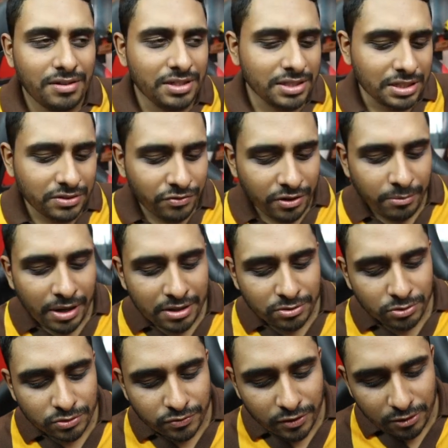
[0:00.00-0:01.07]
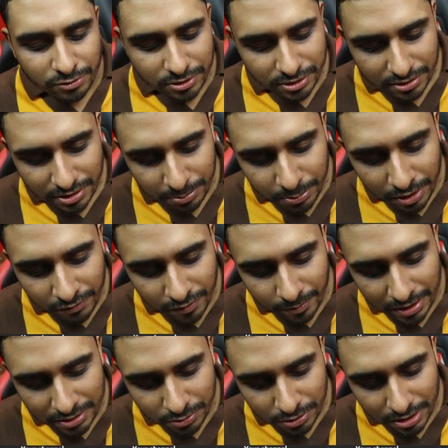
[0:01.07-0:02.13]
This is Fremantle's fault. I'm putting
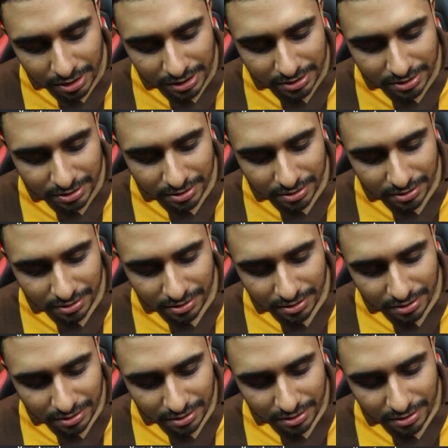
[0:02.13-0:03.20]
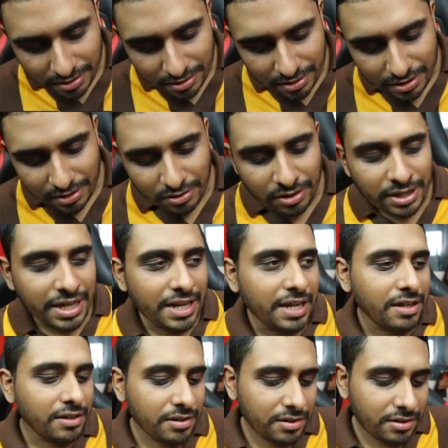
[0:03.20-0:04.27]
Fremantle on the list. Got a
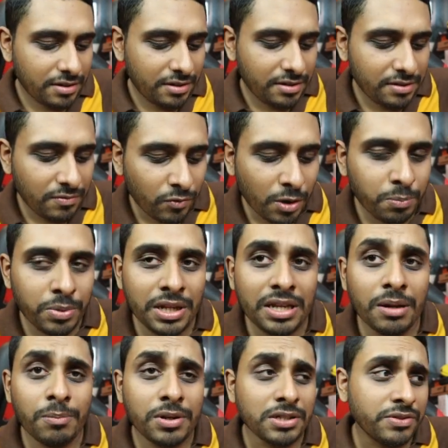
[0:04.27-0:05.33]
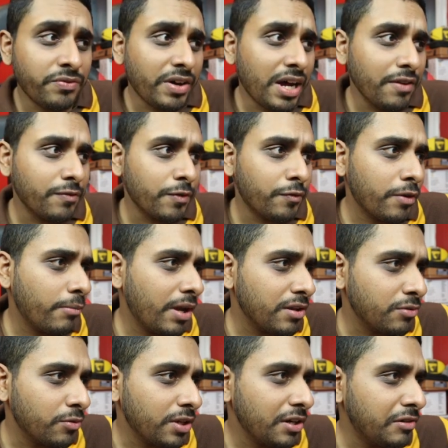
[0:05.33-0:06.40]
headache. 1 billion plus five for
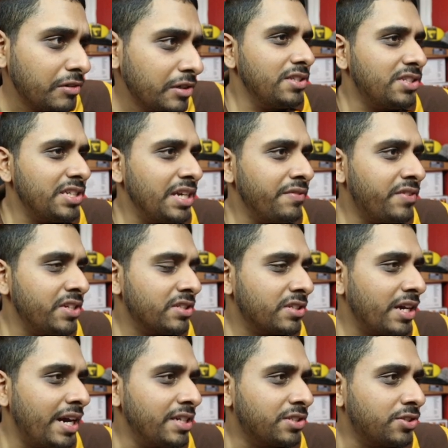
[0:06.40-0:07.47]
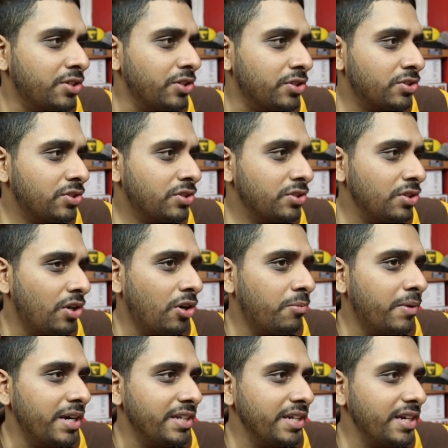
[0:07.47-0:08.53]
Fremantle now. Let's see if this guy's cooked. Oh
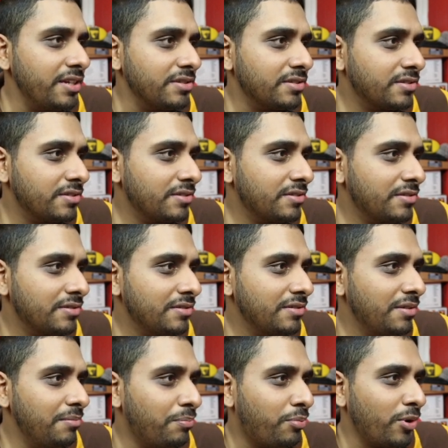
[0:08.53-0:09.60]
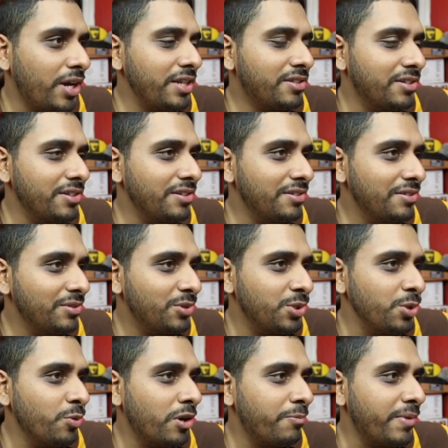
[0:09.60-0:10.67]
my days. Brighton
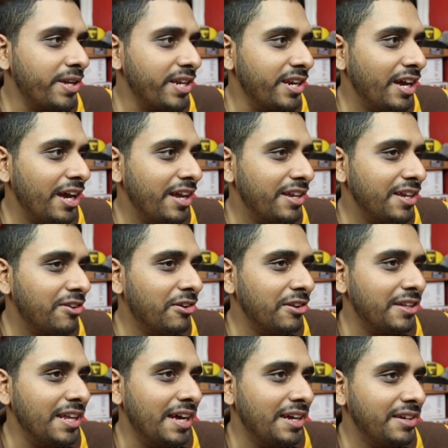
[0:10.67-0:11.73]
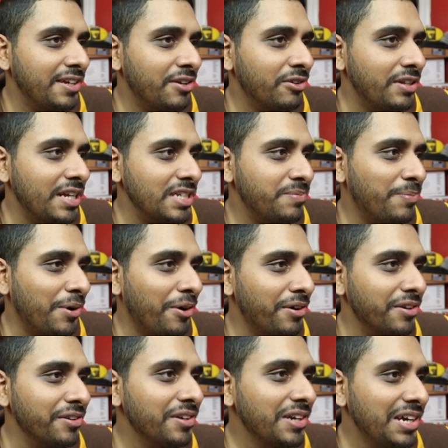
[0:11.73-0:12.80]
2-1 Man United. He got that. He got that
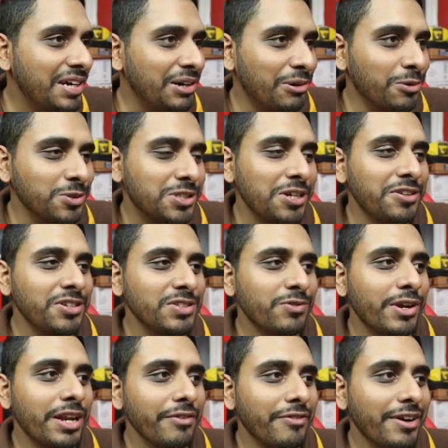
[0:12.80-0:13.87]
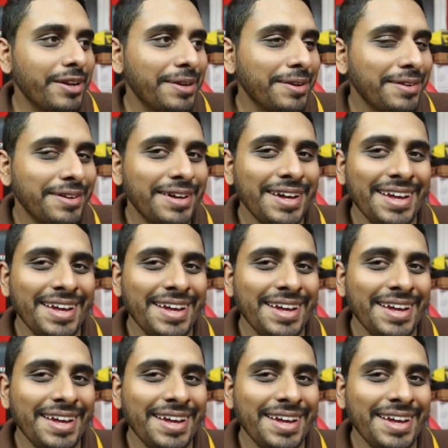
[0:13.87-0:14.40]
spot on. Also, it is really funny.